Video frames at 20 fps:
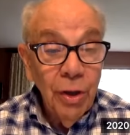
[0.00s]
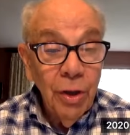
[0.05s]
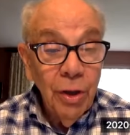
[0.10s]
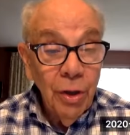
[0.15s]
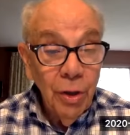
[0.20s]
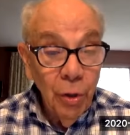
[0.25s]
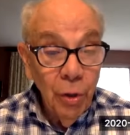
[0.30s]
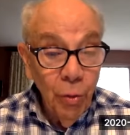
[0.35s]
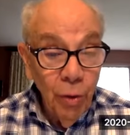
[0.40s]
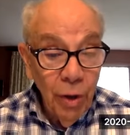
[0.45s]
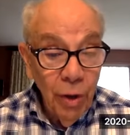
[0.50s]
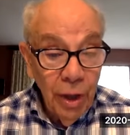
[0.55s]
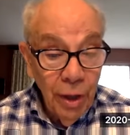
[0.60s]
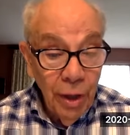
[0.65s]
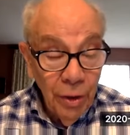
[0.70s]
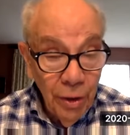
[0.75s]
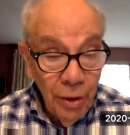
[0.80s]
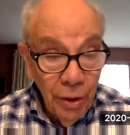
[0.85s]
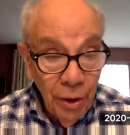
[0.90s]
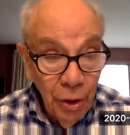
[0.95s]
you
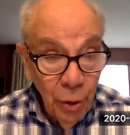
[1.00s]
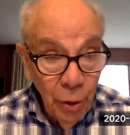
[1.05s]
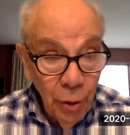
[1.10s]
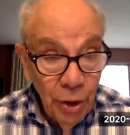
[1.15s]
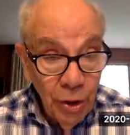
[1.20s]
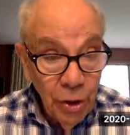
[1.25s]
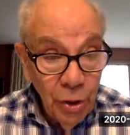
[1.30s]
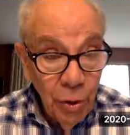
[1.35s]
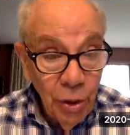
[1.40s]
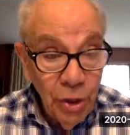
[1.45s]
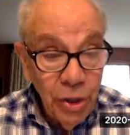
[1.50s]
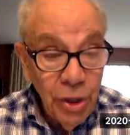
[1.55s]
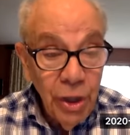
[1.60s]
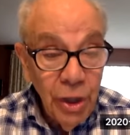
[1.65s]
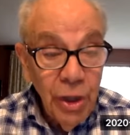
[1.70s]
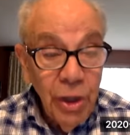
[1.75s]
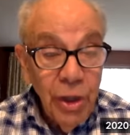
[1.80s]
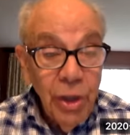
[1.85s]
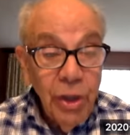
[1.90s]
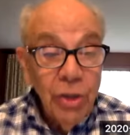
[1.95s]
are Jewish.
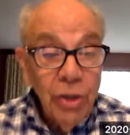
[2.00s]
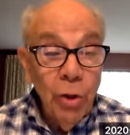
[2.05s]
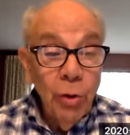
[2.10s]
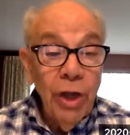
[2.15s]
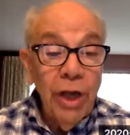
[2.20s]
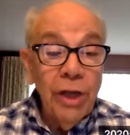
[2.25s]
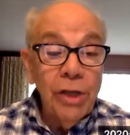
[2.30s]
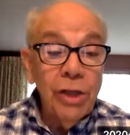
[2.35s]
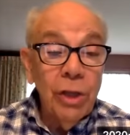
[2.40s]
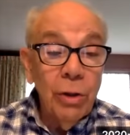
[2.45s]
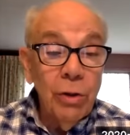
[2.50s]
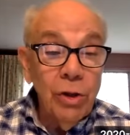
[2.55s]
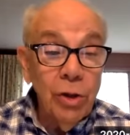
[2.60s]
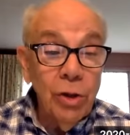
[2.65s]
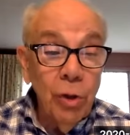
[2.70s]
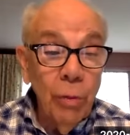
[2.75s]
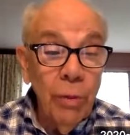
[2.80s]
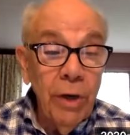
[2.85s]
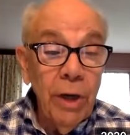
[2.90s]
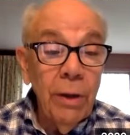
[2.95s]
So yes, there are
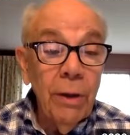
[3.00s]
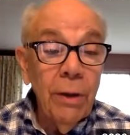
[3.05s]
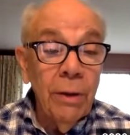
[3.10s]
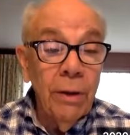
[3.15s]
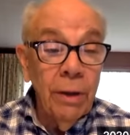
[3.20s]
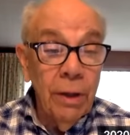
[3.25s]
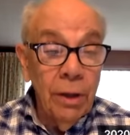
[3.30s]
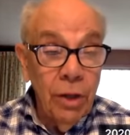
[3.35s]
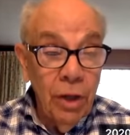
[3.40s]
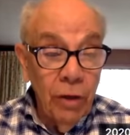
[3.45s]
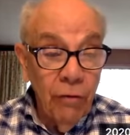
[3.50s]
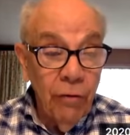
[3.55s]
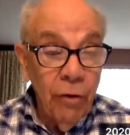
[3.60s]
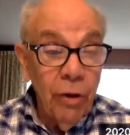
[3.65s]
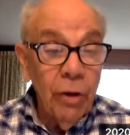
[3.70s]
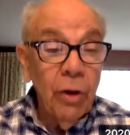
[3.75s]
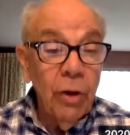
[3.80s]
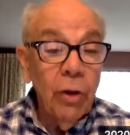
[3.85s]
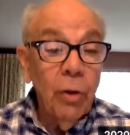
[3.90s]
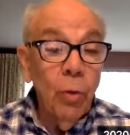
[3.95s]
so many
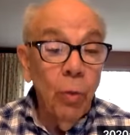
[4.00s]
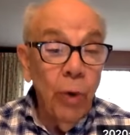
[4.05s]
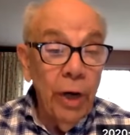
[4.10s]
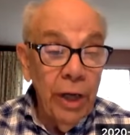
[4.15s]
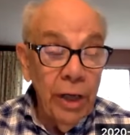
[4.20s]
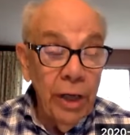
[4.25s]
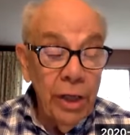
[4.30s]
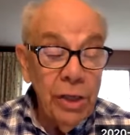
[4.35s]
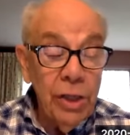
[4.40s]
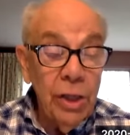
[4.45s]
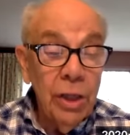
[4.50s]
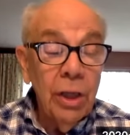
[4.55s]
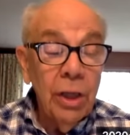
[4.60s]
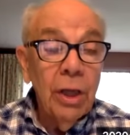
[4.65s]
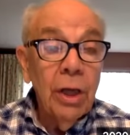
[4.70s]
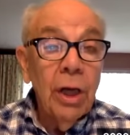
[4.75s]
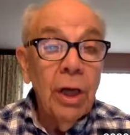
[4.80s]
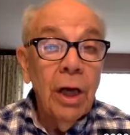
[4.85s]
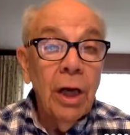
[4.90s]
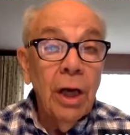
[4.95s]
different ways,
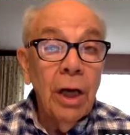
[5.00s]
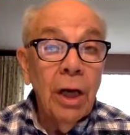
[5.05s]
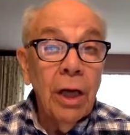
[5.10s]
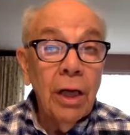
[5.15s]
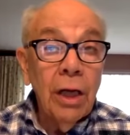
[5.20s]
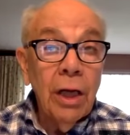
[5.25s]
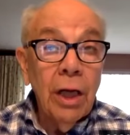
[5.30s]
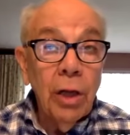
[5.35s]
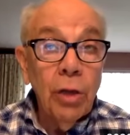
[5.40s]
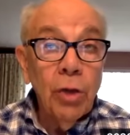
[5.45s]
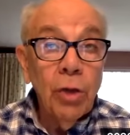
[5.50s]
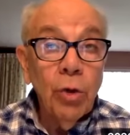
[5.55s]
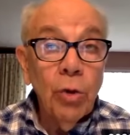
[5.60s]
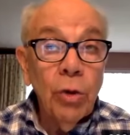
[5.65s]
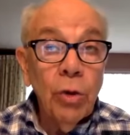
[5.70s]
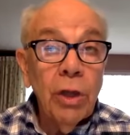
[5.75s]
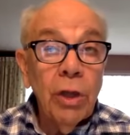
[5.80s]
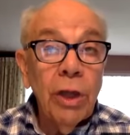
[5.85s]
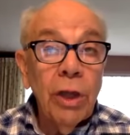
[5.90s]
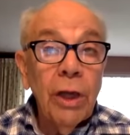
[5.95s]

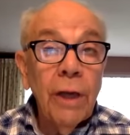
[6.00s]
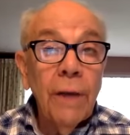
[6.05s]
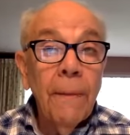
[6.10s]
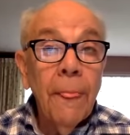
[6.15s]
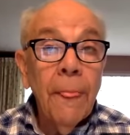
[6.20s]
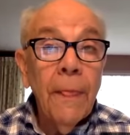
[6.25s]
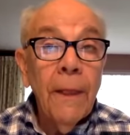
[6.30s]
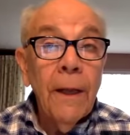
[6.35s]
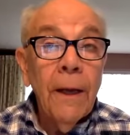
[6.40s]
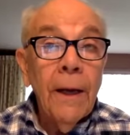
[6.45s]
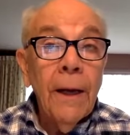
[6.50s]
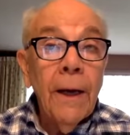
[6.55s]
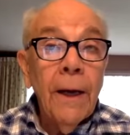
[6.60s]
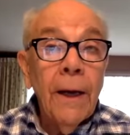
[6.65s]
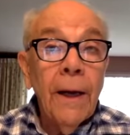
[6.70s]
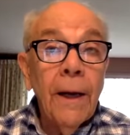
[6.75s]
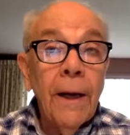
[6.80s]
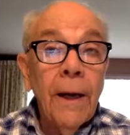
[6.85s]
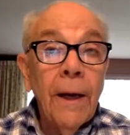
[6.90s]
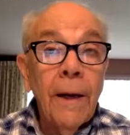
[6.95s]
culturally,
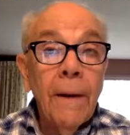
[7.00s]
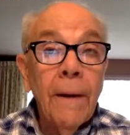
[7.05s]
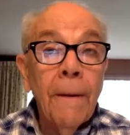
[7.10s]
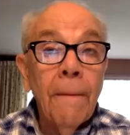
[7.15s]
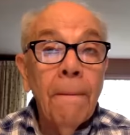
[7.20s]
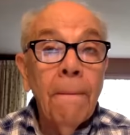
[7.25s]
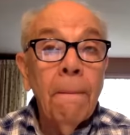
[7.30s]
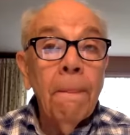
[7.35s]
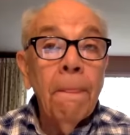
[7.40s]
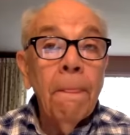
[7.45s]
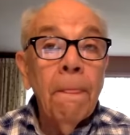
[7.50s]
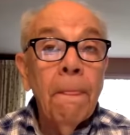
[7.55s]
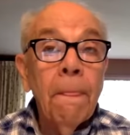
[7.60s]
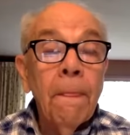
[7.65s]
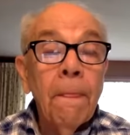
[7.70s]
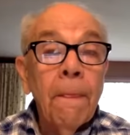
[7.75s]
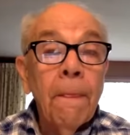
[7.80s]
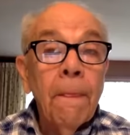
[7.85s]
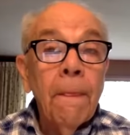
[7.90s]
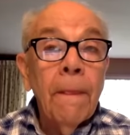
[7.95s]
and
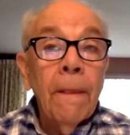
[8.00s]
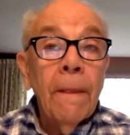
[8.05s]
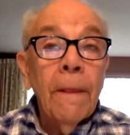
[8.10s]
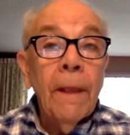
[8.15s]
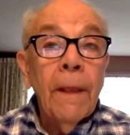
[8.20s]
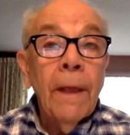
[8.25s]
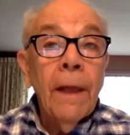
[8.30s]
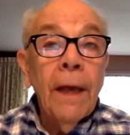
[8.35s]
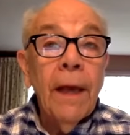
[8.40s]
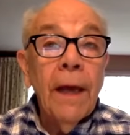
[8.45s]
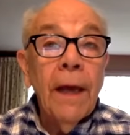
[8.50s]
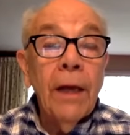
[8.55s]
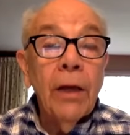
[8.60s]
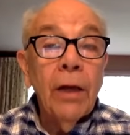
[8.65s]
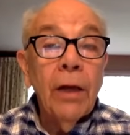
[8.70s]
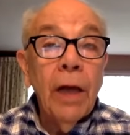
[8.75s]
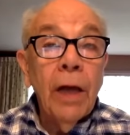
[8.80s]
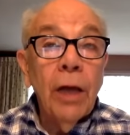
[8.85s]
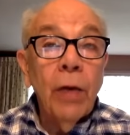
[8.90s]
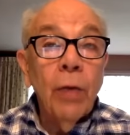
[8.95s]

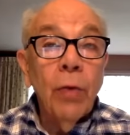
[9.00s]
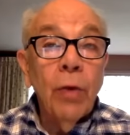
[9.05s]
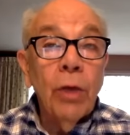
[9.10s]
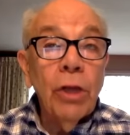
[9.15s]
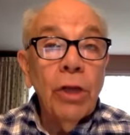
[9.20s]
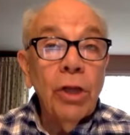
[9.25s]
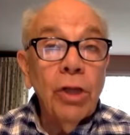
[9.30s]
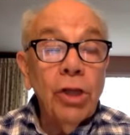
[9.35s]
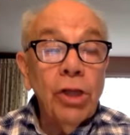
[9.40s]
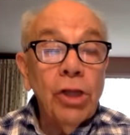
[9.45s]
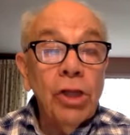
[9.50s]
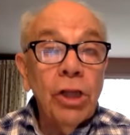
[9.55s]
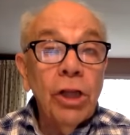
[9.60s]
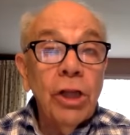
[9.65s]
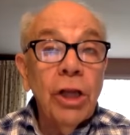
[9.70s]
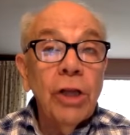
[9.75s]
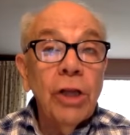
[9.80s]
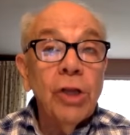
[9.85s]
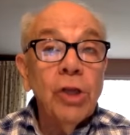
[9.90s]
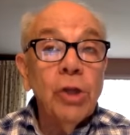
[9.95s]

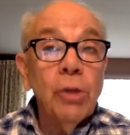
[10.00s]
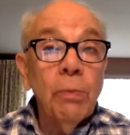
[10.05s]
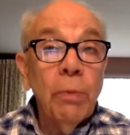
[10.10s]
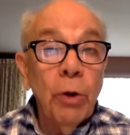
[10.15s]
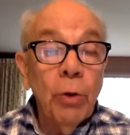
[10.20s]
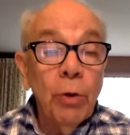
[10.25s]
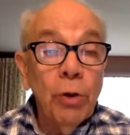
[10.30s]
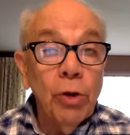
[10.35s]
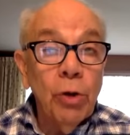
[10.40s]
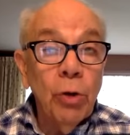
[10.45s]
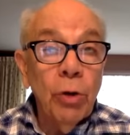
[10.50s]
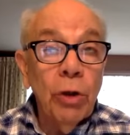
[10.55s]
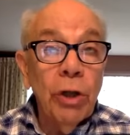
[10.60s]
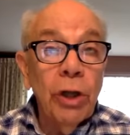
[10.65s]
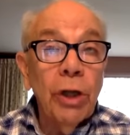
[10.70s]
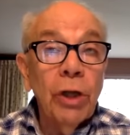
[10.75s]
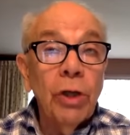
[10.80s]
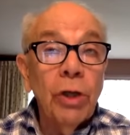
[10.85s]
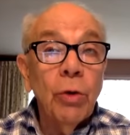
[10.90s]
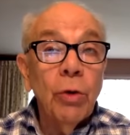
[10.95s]
religiously and
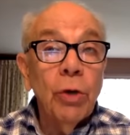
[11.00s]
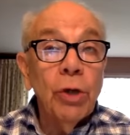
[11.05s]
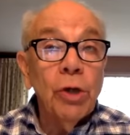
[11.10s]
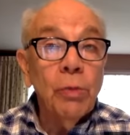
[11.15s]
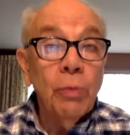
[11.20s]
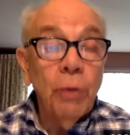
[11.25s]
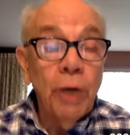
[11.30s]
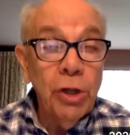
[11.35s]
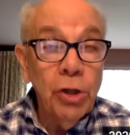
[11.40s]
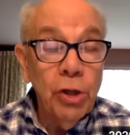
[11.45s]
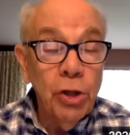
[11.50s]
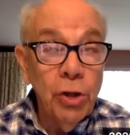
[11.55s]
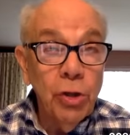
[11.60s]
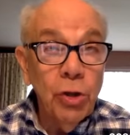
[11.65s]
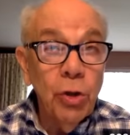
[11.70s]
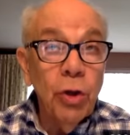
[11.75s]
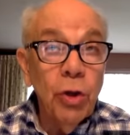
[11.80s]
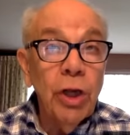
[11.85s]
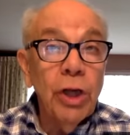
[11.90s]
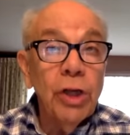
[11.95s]
spiritually, to express
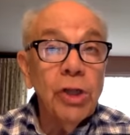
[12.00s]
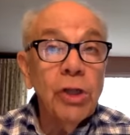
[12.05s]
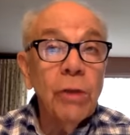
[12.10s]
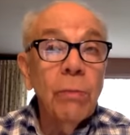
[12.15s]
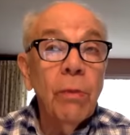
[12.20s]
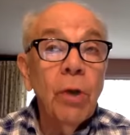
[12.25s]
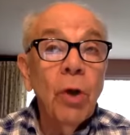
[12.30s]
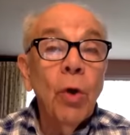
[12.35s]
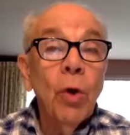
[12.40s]
Judaism